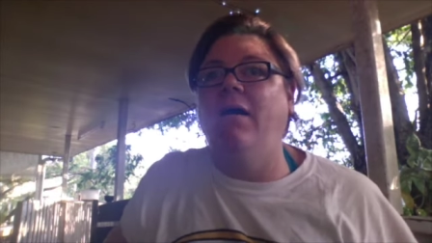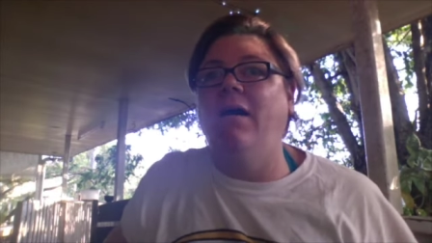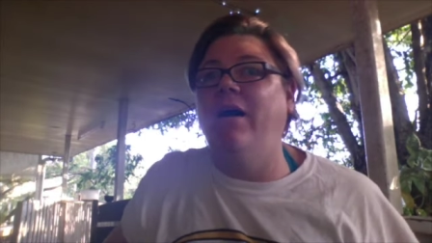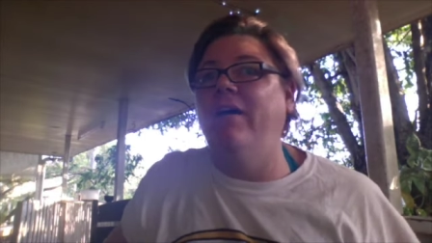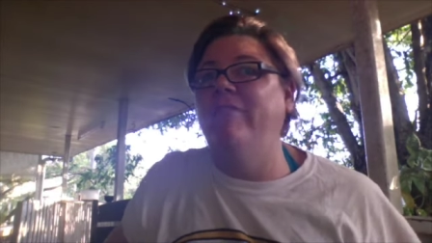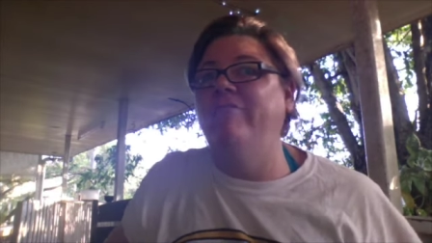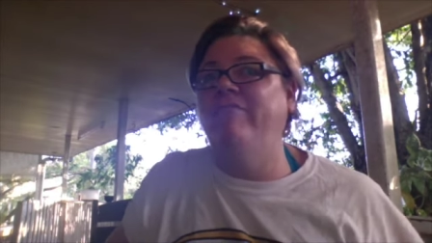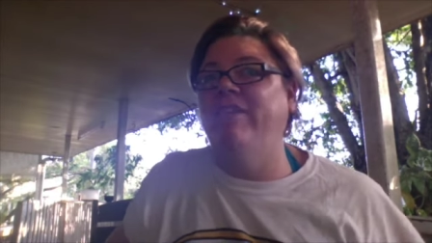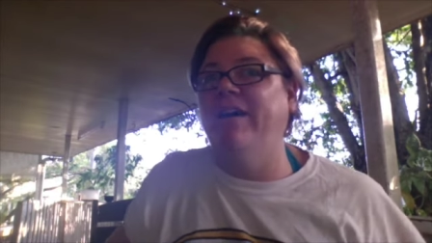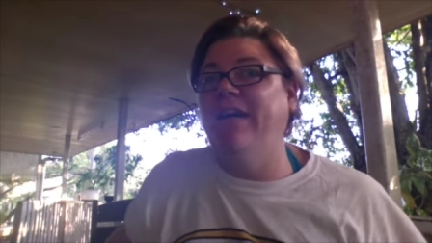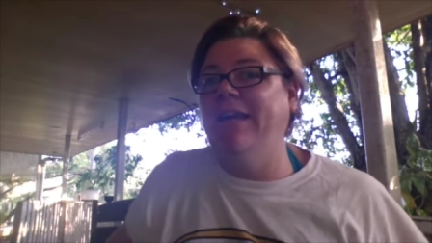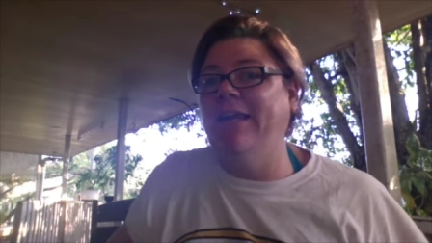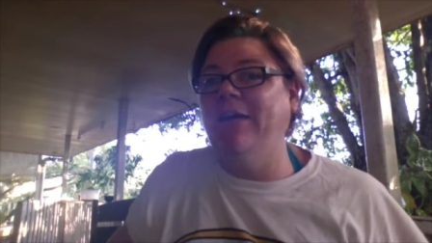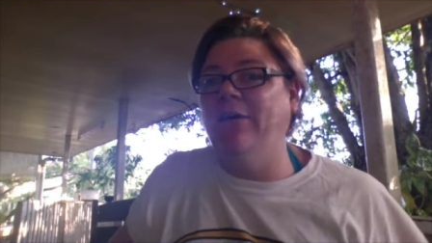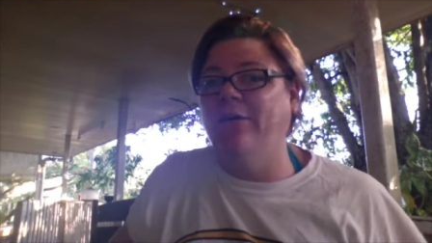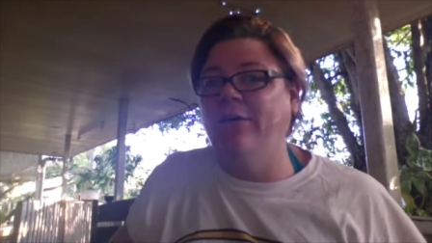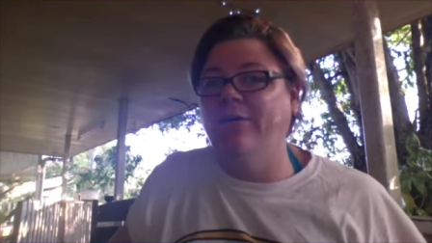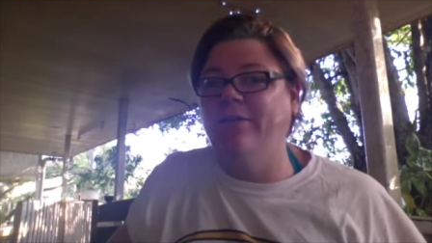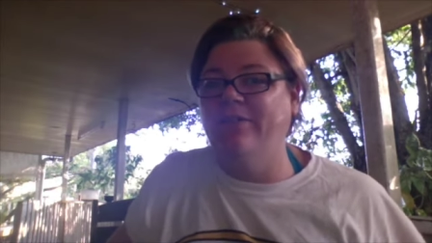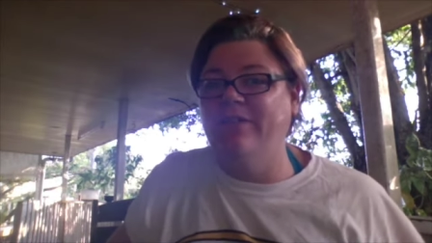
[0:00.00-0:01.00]
I've finally
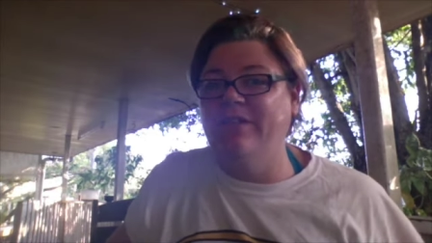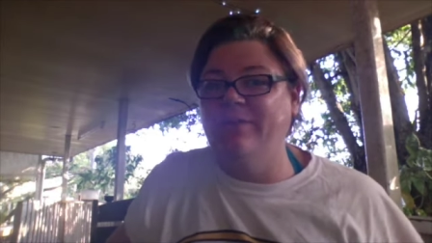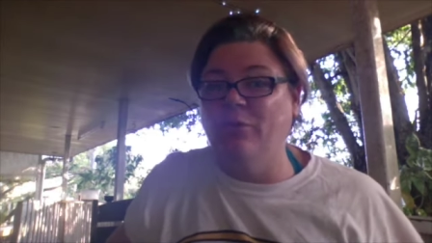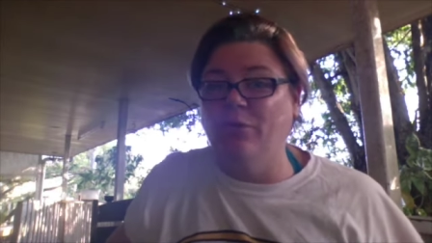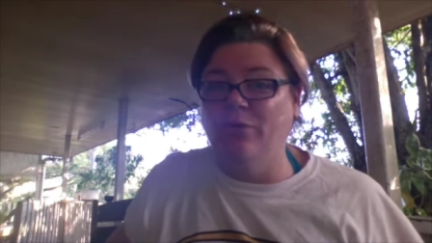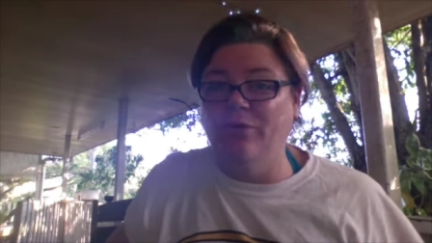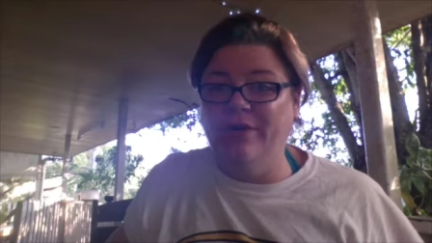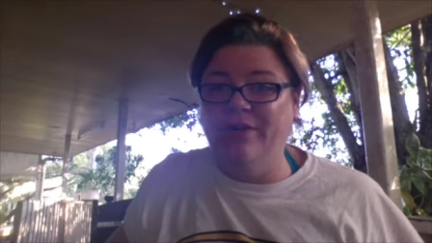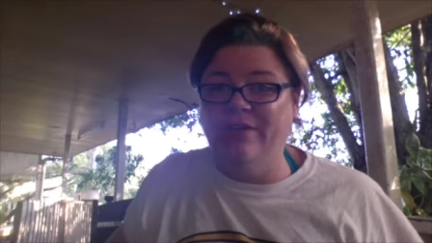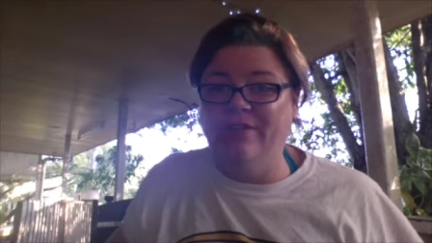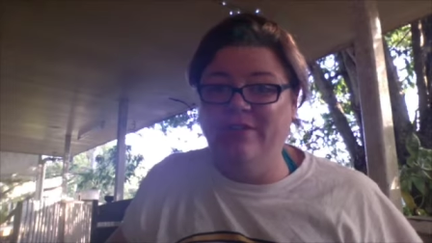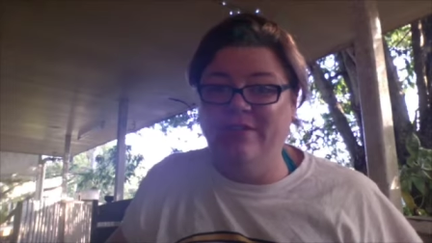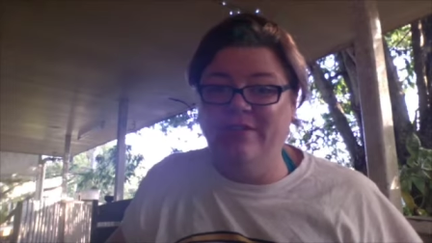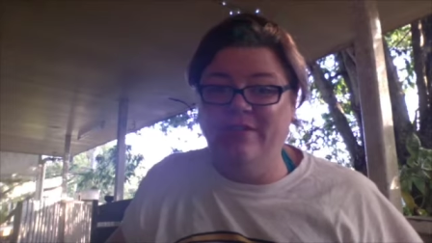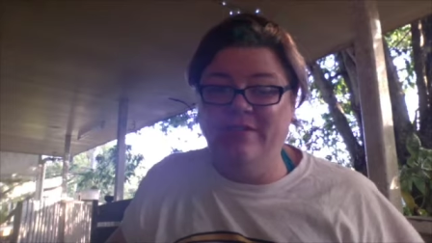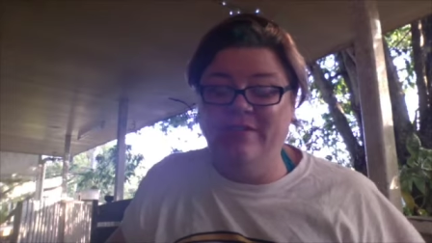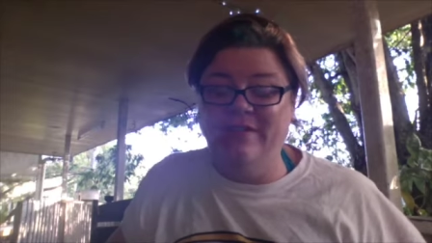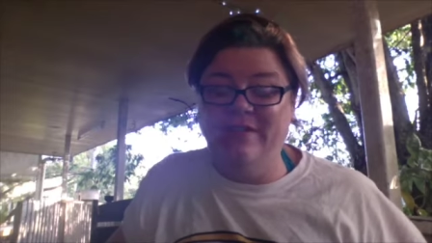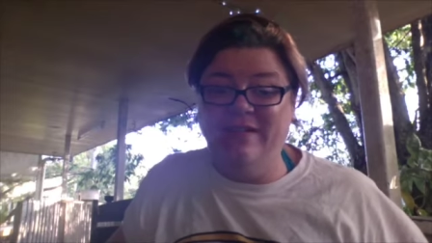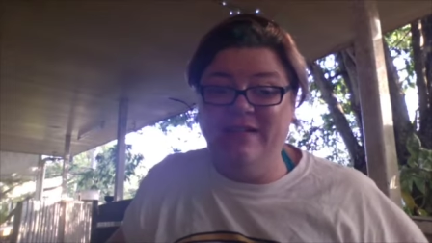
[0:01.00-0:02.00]
got some orders
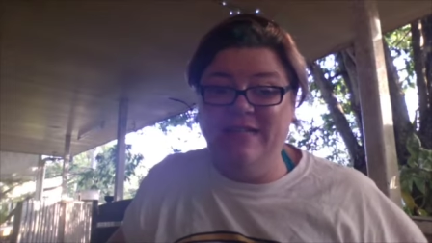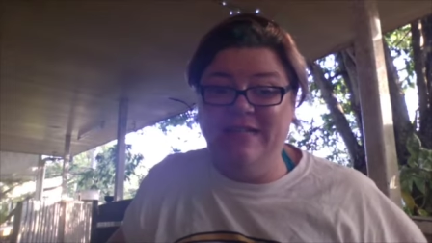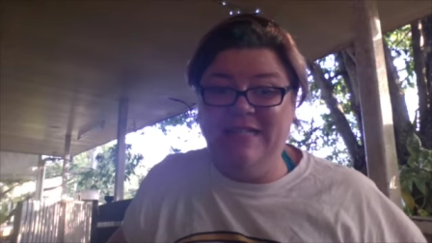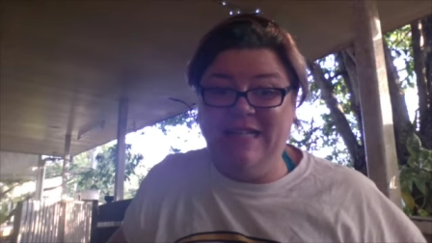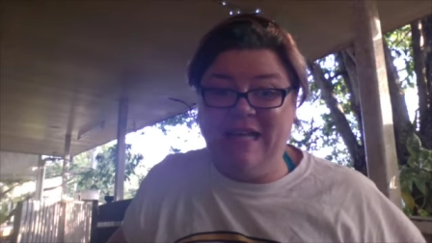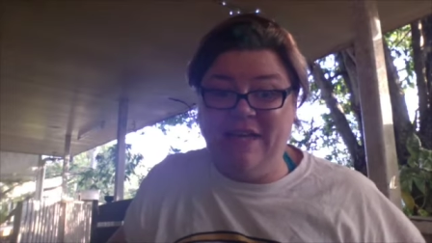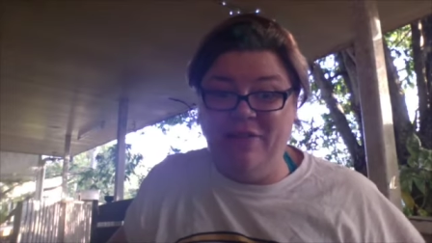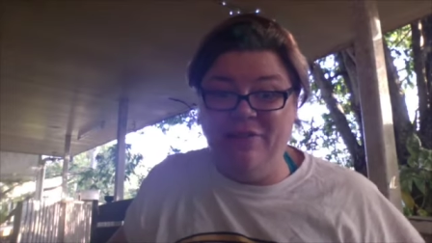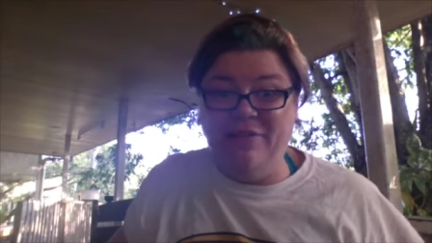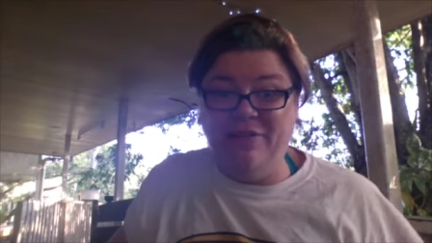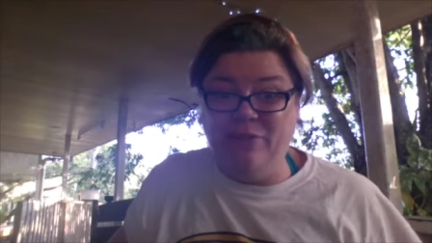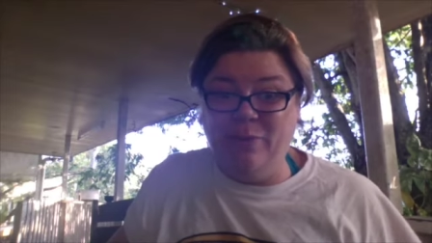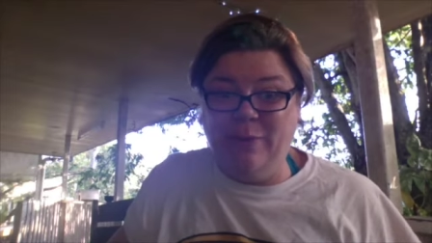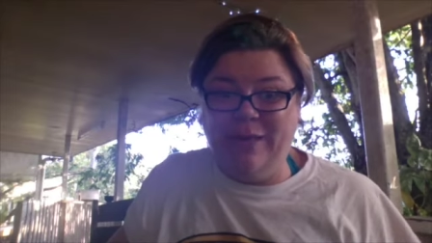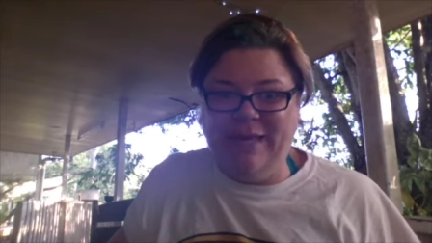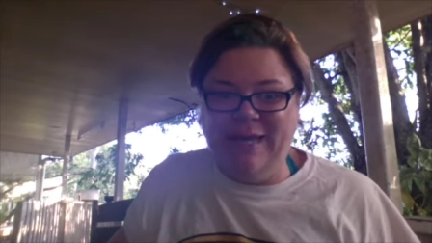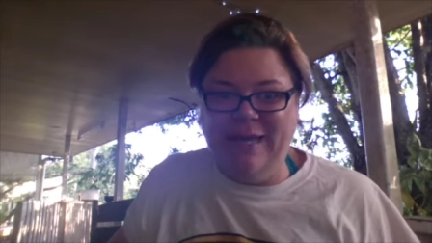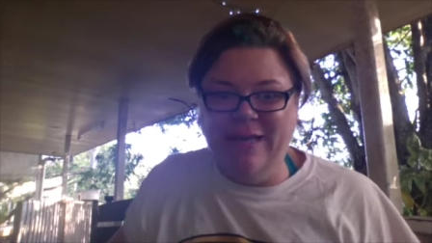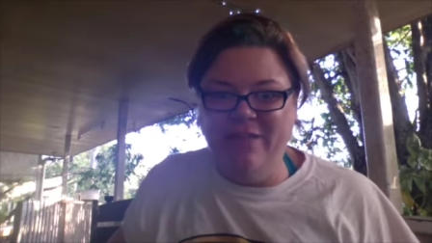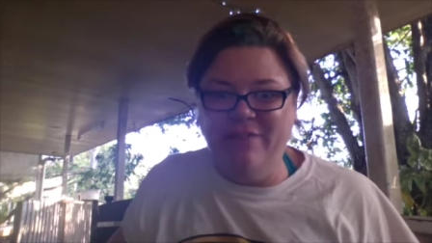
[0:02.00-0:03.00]
together this
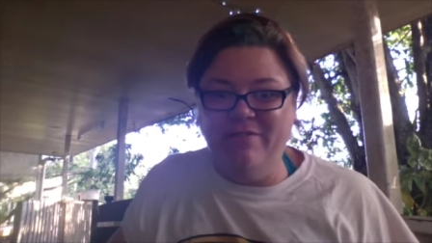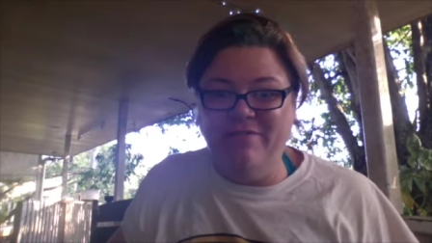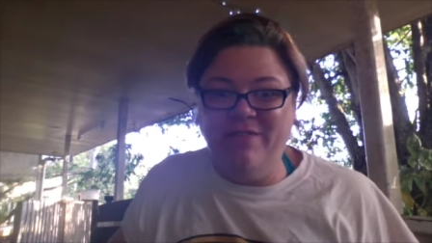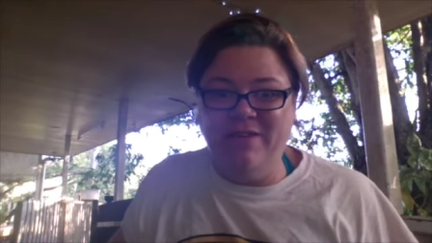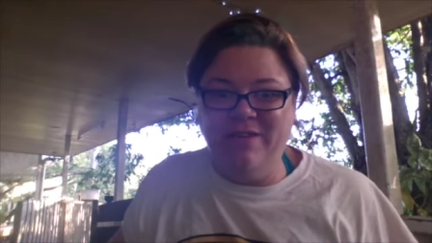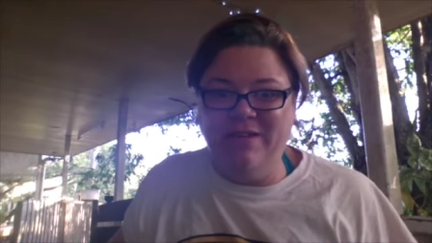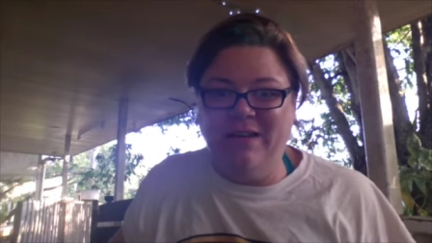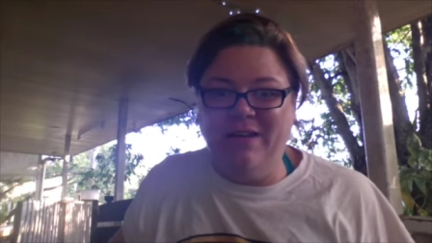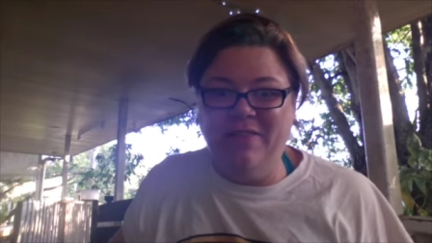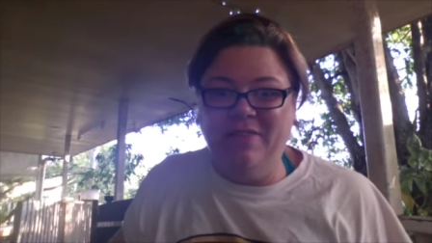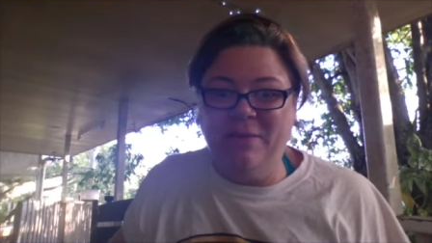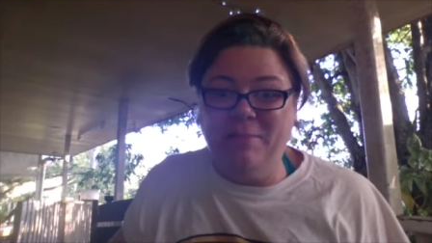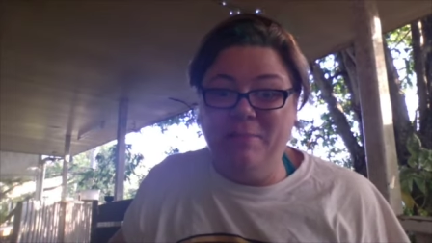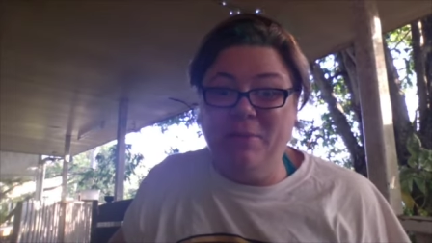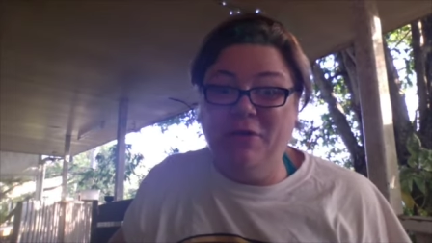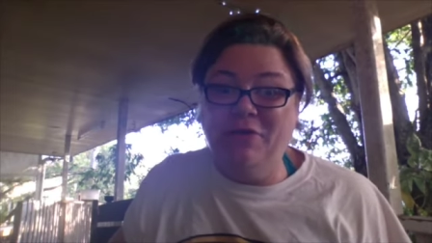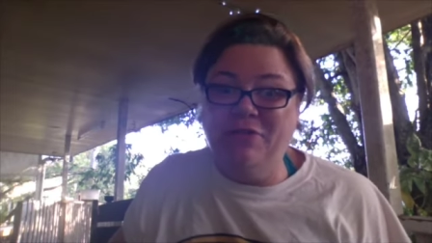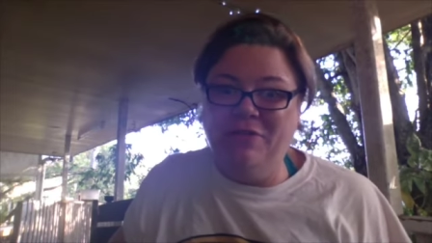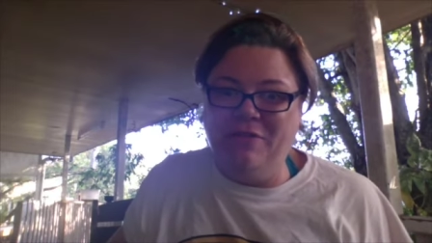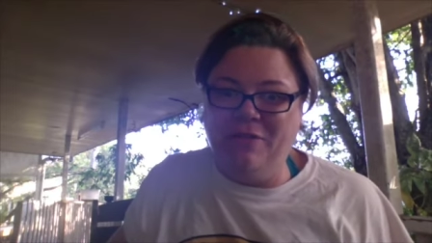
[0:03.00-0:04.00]
weekend. I think
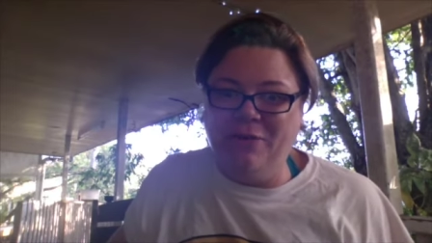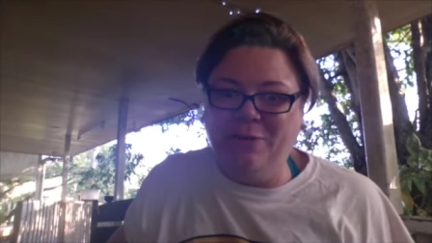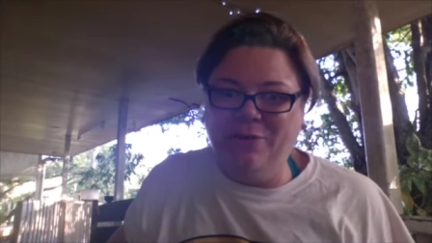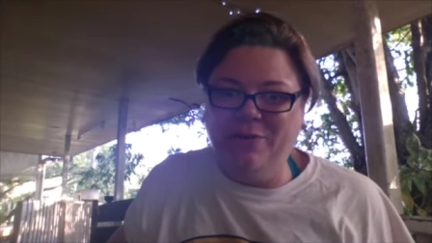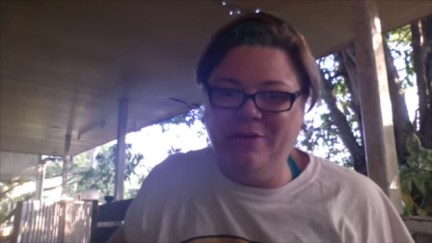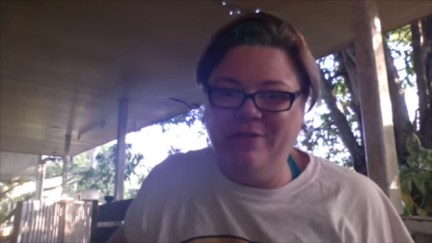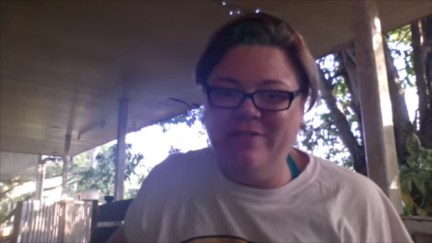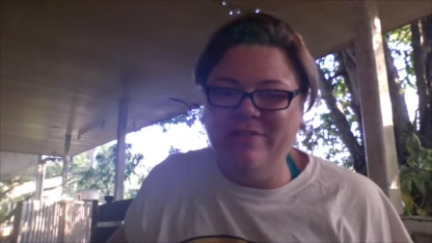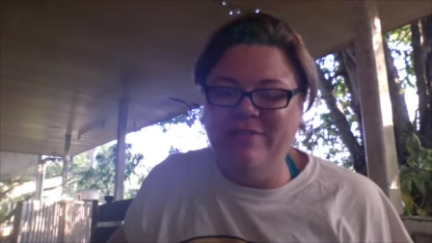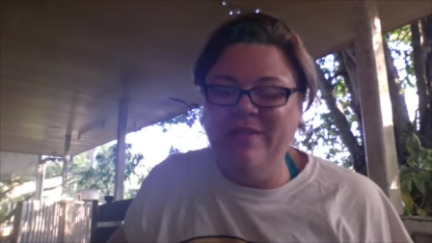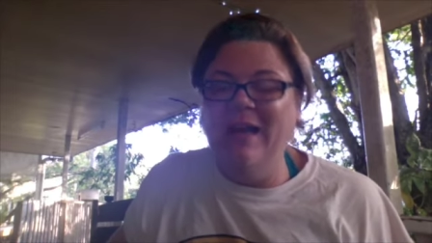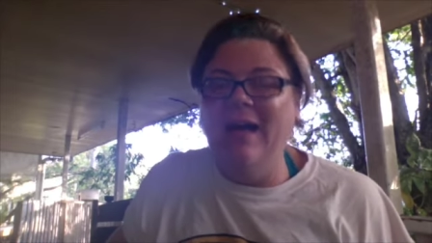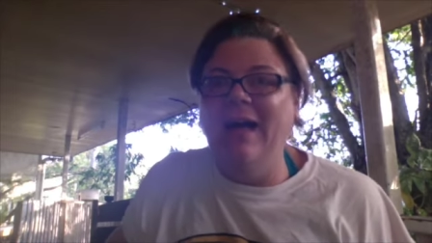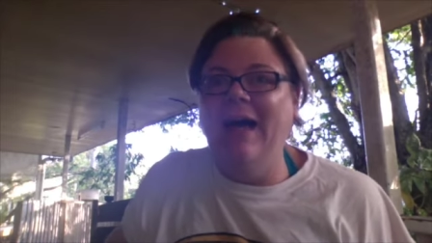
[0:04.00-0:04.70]
most of the orders.